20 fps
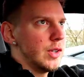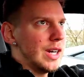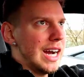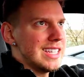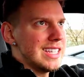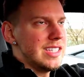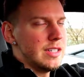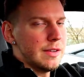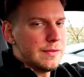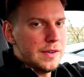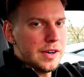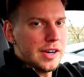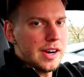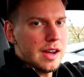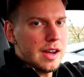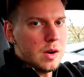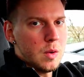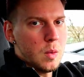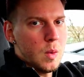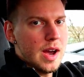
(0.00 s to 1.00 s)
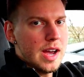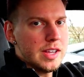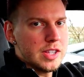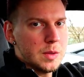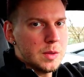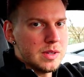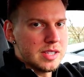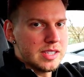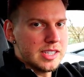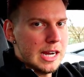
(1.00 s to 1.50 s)
You guys need to figure out a way
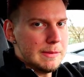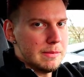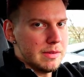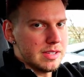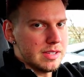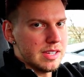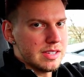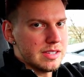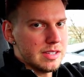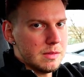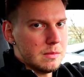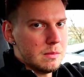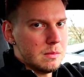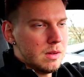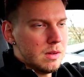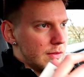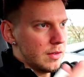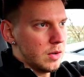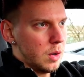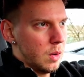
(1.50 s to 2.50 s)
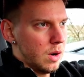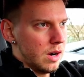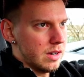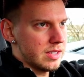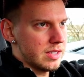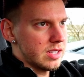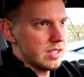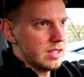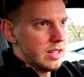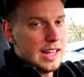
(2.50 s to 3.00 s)
to escape the system, of
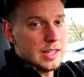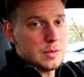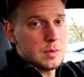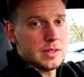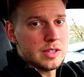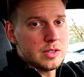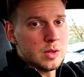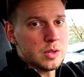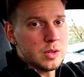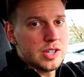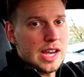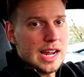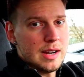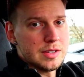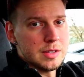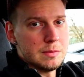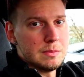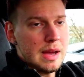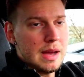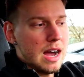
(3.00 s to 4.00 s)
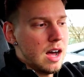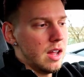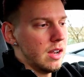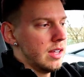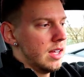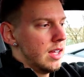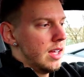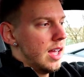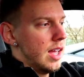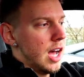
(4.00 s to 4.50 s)
course, and that's what this whole channel's about
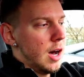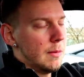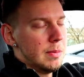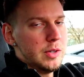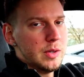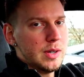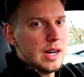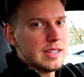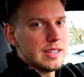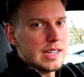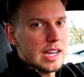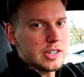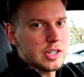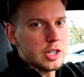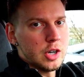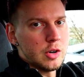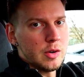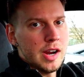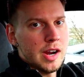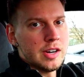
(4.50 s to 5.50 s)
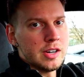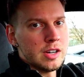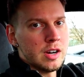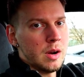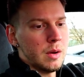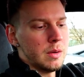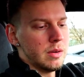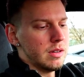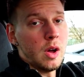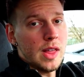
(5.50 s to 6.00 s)
helping you guys actually create your
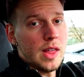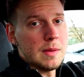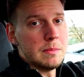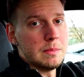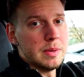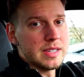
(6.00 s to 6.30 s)
own online